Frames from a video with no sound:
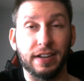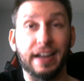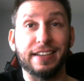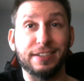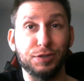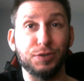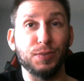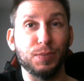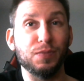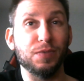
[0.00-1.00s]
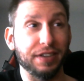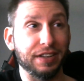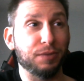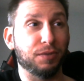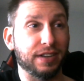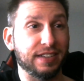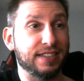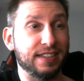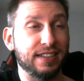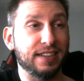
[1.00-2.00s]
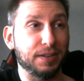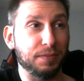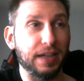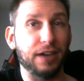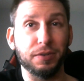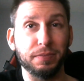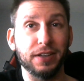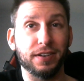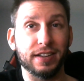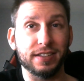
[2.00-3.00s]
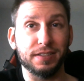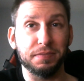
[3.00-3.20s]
I do really want to see him. That would be awesome.